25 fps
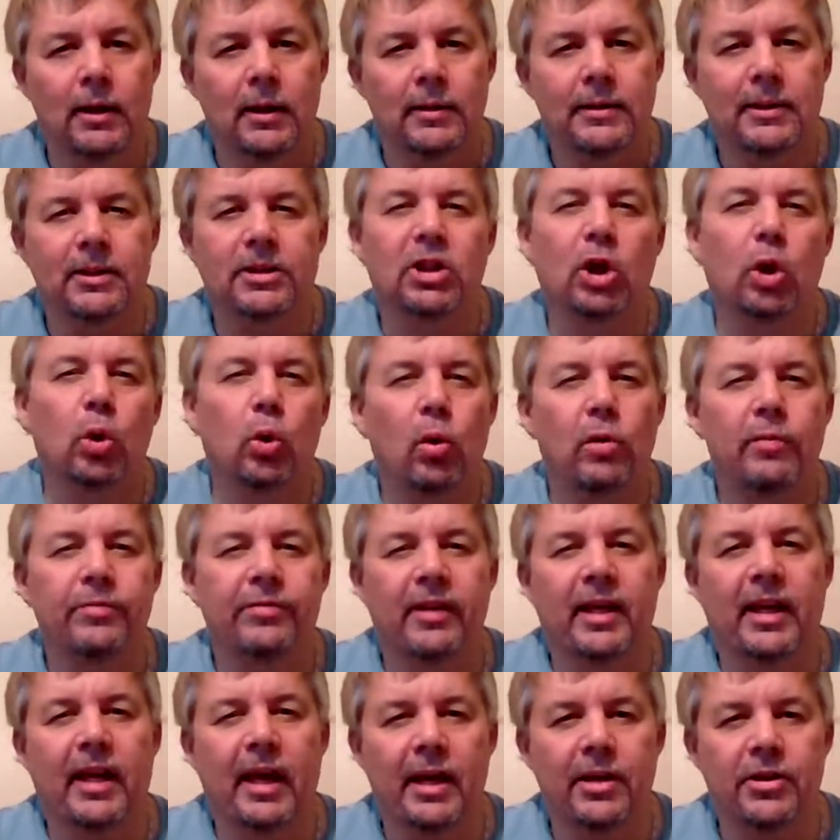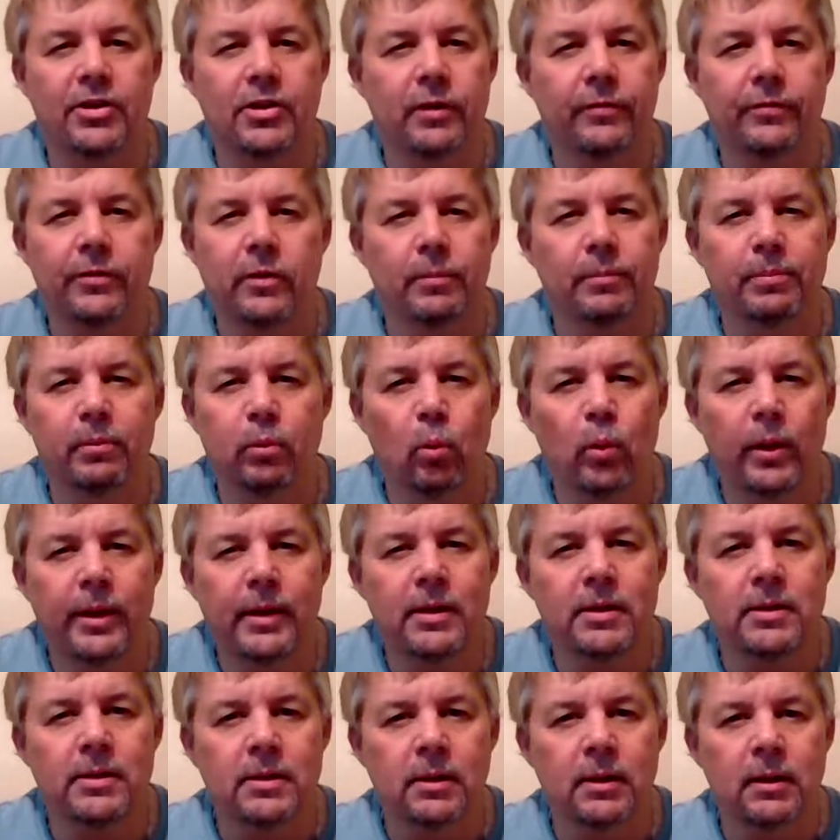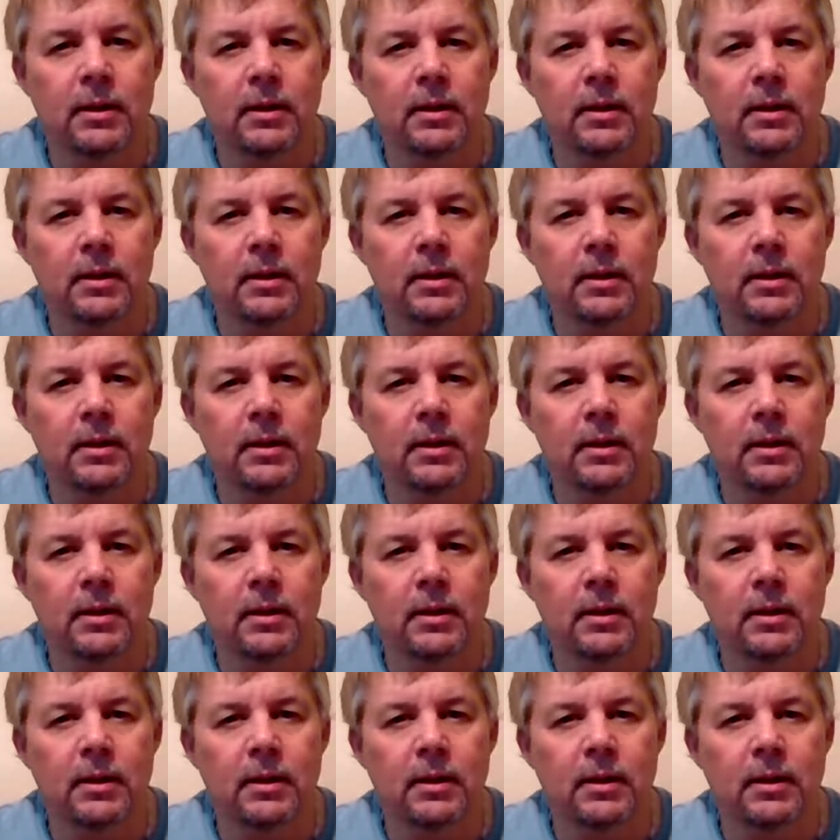This glorification of the employees?